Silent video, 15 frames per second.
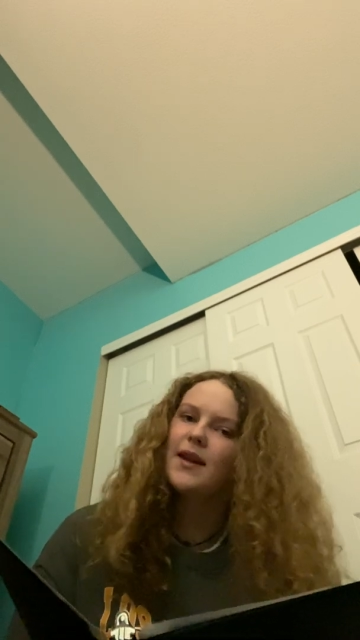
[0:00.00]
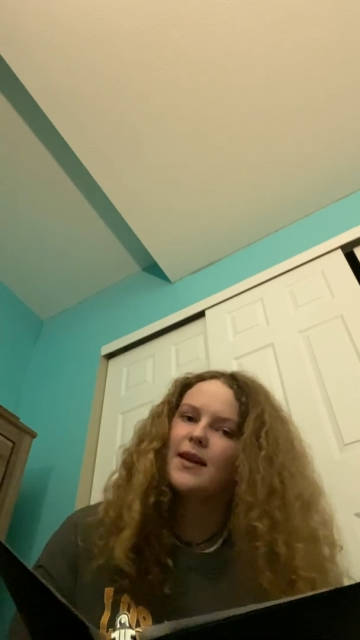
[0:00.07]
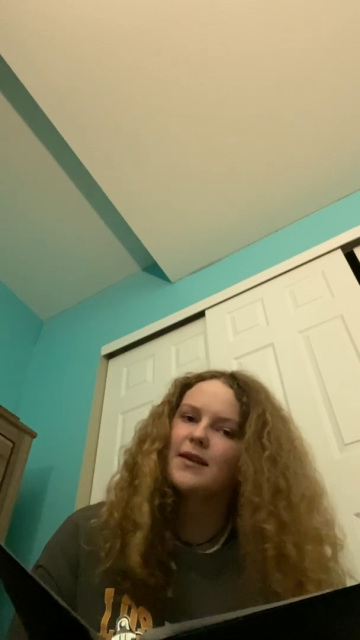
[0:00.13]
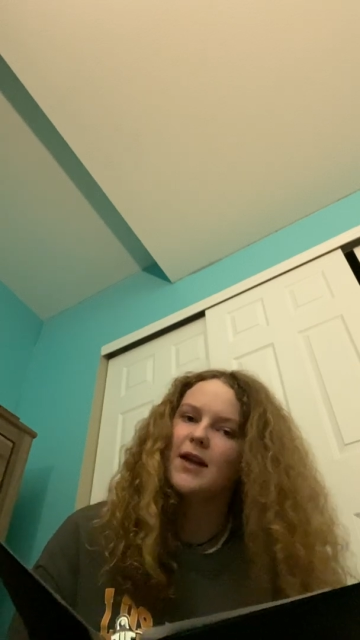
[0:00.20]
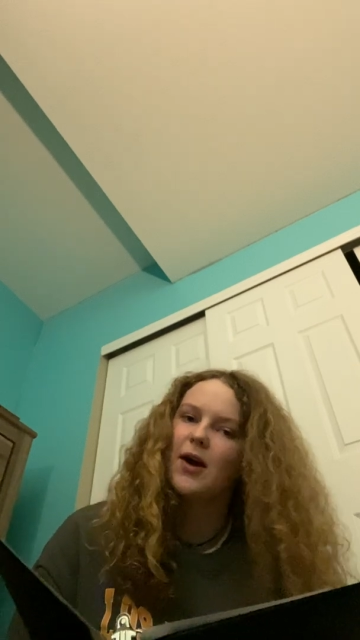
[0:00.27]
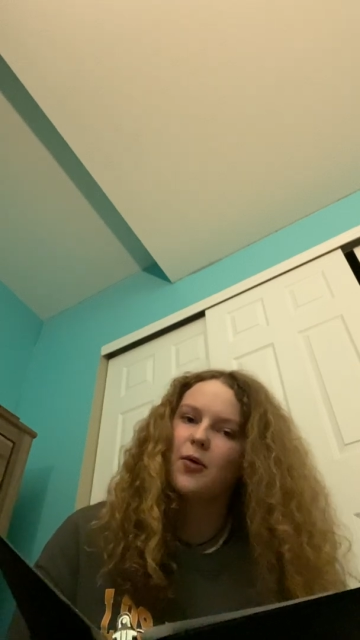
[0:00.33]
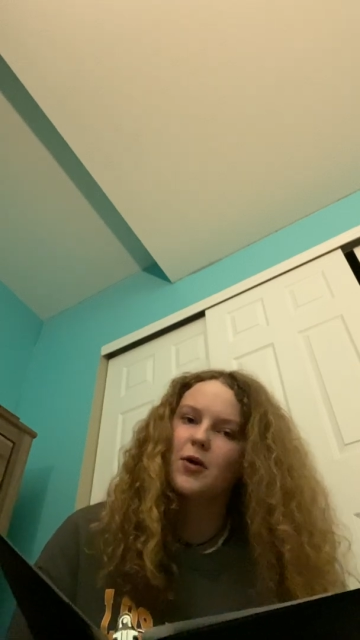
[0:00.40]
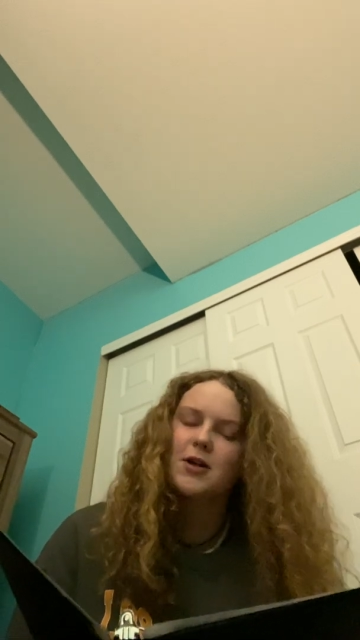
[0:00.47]

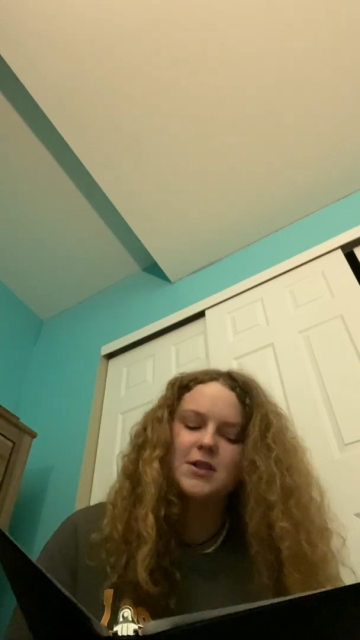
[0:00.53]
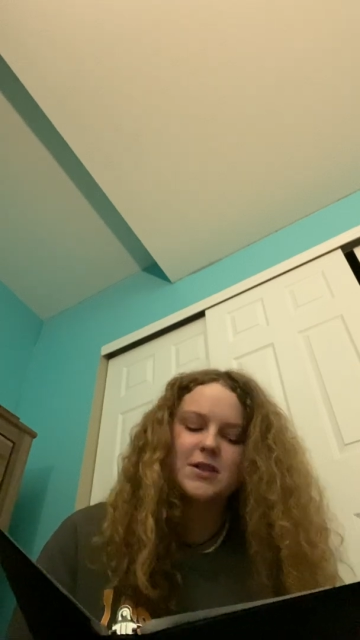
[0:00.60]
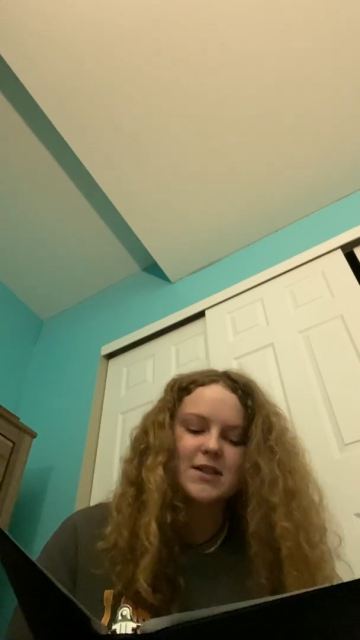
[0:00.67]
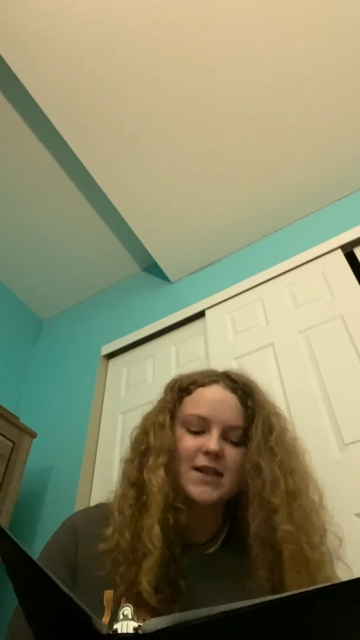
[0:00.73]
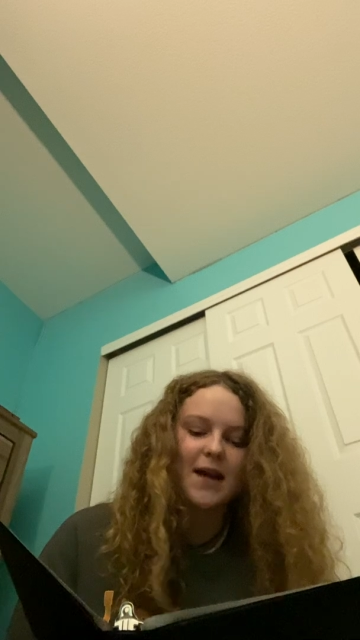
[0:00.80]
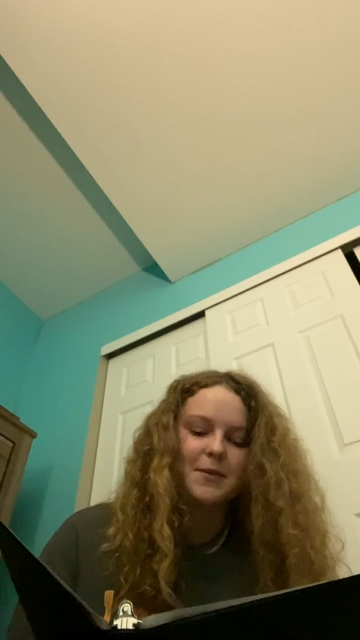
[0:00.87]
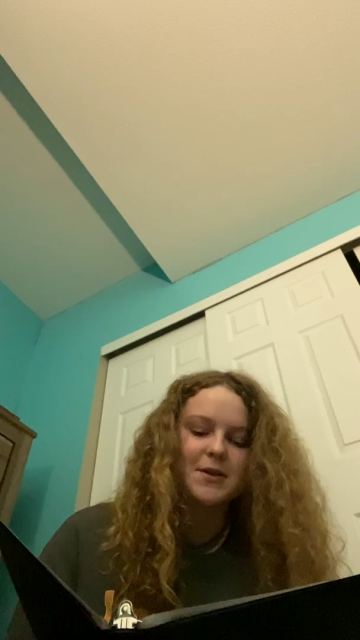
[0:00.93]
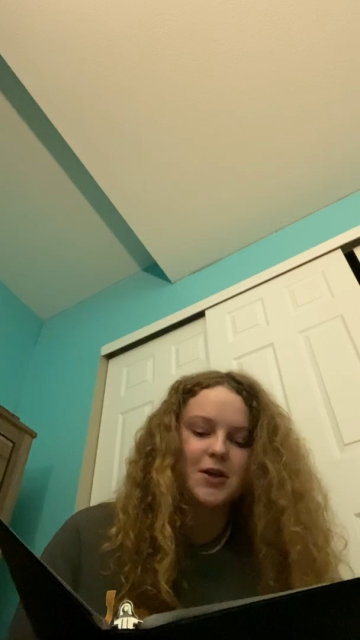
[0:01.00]
The origin's
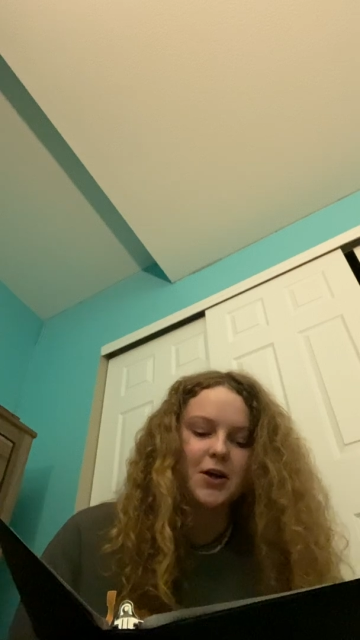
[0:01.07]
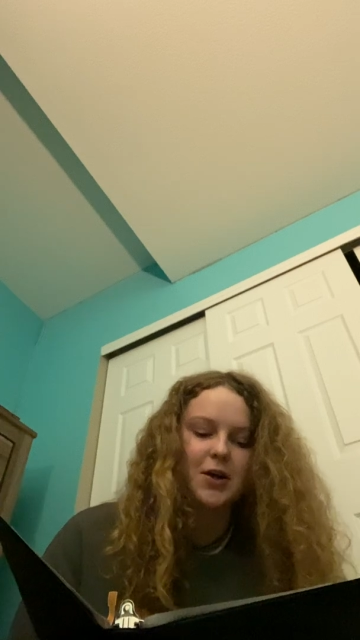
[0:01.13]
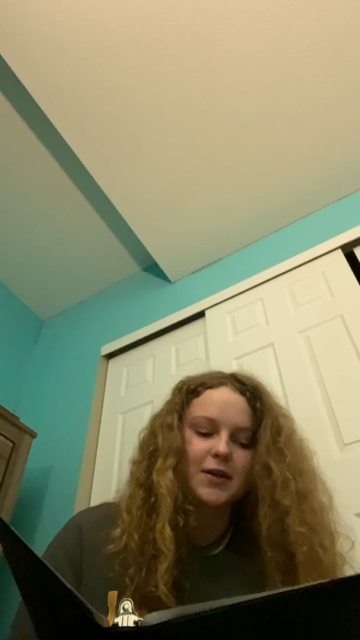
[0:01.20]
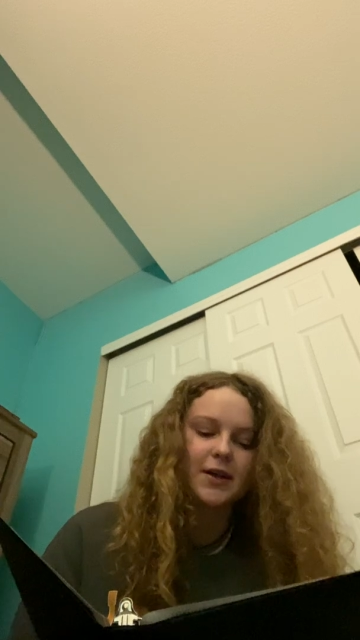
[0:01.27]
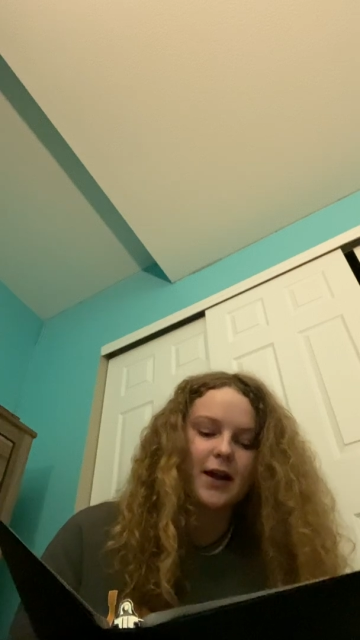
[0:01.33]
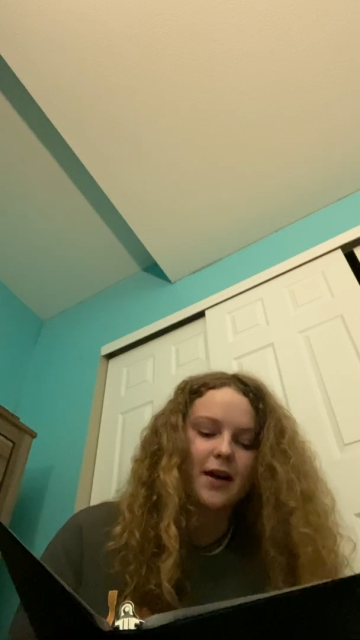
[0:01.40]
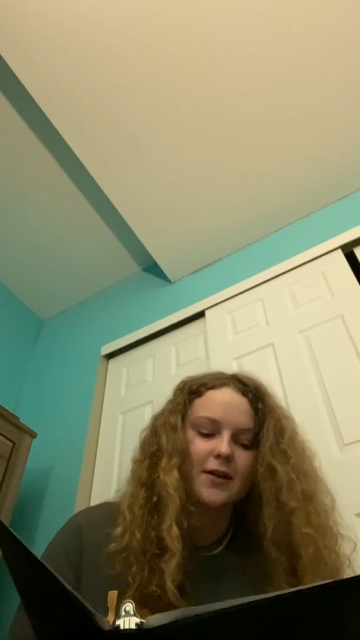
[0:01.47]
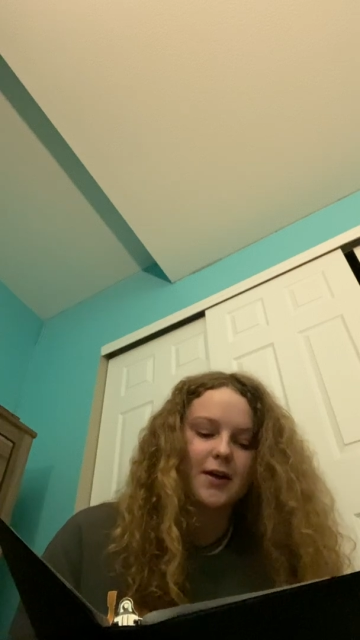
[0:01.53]
name is
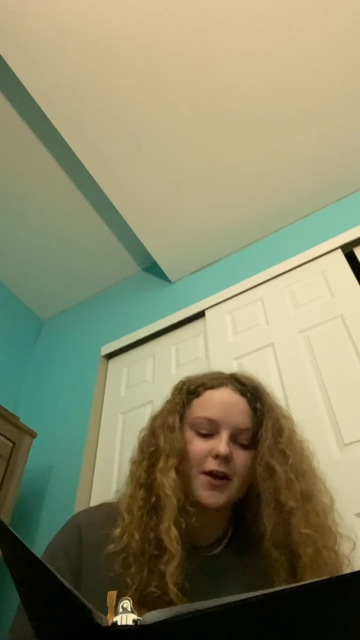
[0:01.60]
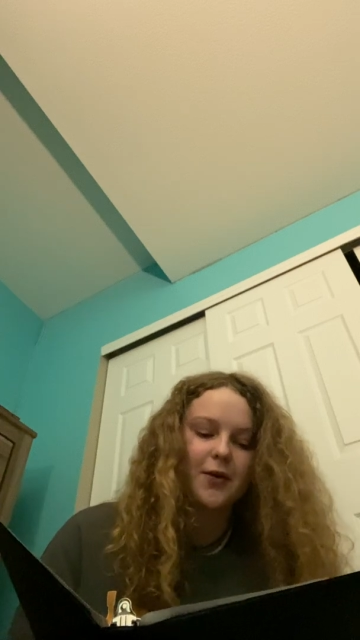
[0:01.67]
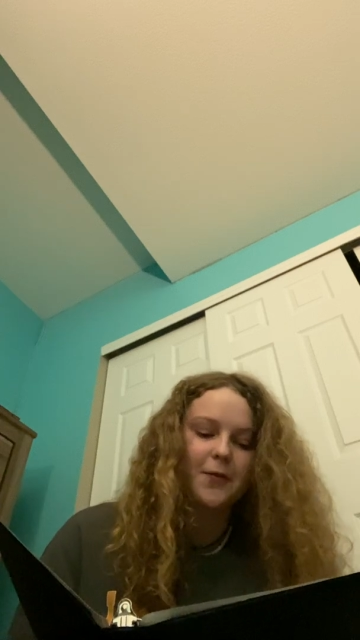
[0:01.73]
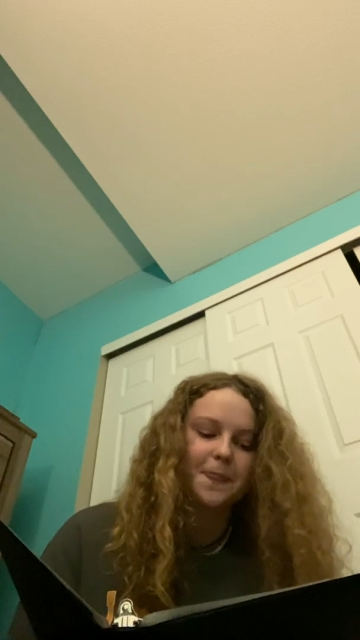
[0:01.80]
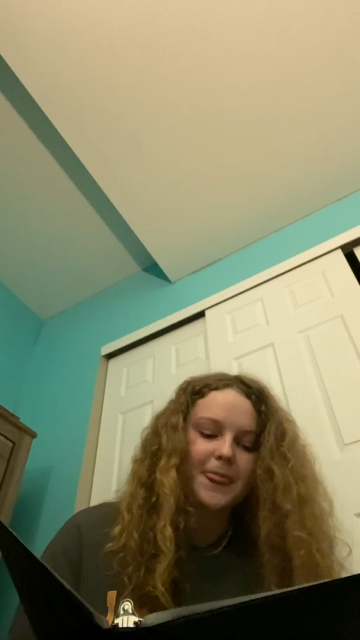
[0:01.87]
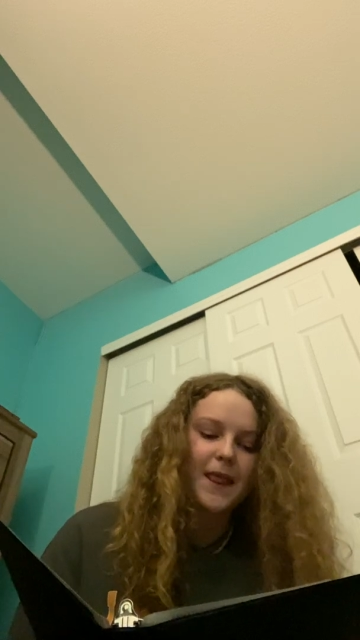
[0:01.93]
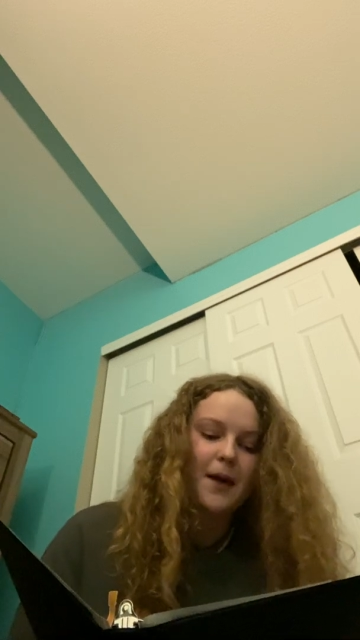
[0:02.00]
currently unknown.